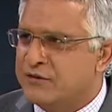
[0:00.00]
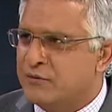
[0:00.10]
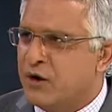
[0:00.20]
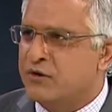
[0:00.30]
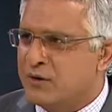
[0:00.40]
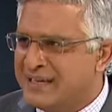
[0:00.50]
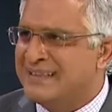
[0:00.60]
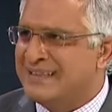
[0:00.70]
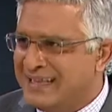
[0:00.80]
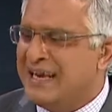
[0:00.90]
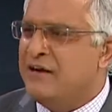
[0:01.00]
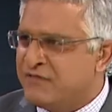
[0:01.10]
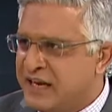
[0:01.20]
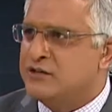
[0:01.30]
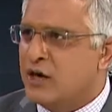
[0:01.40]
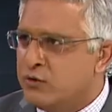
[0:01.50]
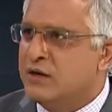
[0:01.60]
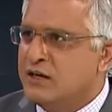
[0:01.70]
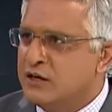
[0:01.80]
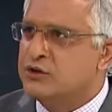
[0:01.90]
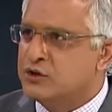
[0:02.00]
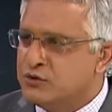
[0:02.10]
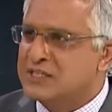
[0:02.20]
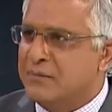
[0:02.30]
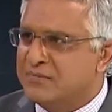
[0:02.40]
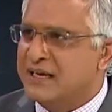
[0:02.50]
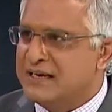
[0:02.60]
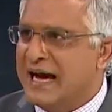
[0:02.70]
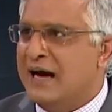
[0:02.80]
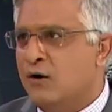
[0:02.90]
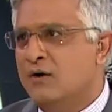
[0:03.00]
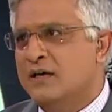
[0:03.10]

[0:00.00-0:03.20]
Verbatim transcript: the road? I mean, if they don't do something now,